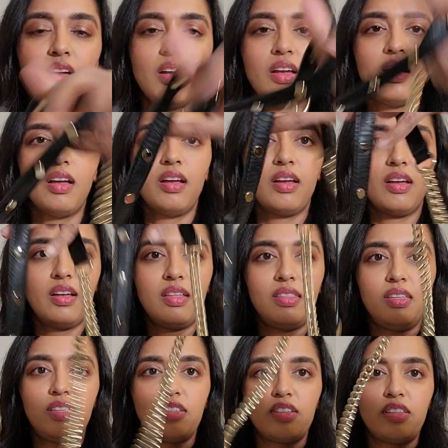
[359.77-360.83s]
And
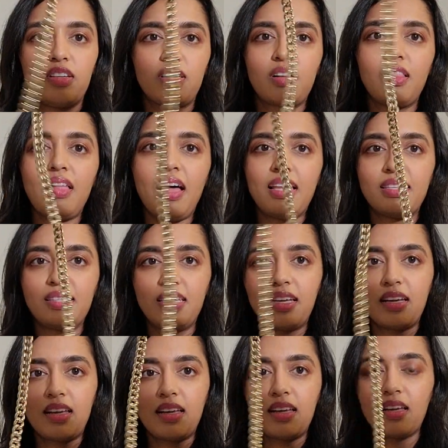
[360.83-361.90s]
these are their
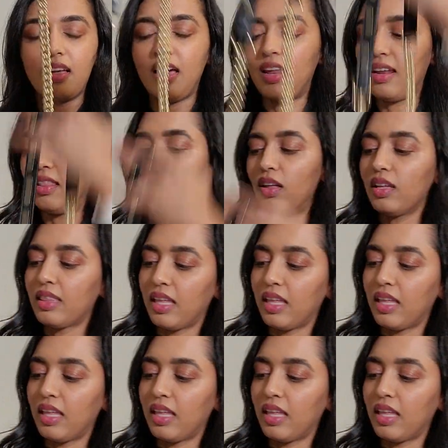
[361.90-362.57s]
classic kind of look